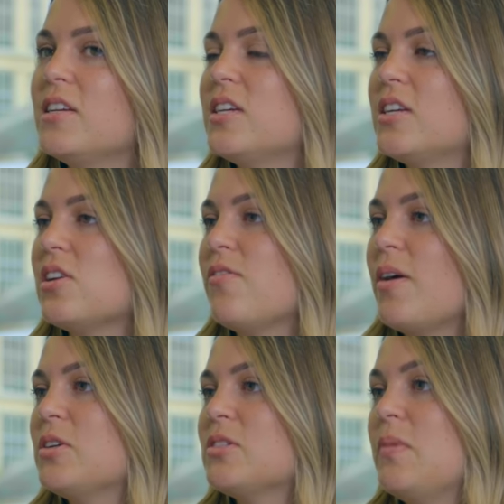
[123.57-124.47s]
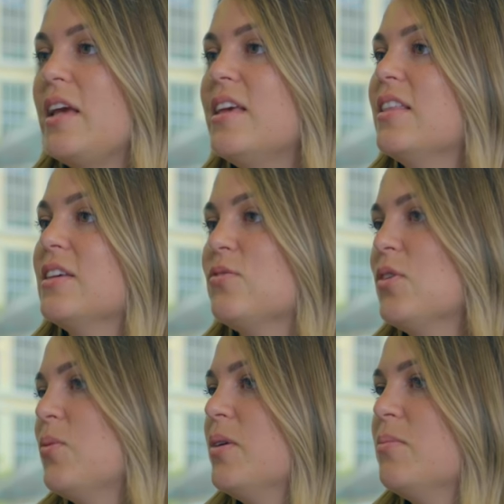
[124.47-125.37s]
intention of i'm just making this
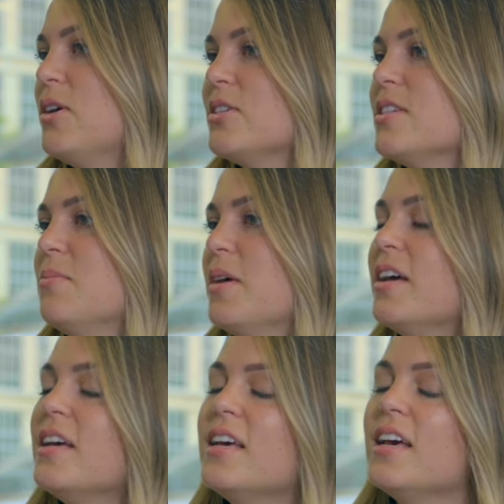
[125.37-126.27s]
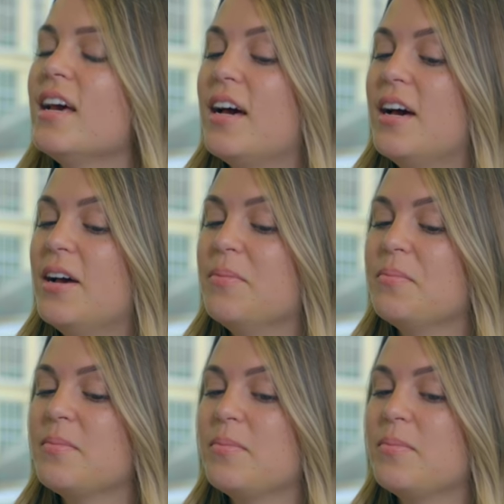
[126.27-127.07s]
for one person but um,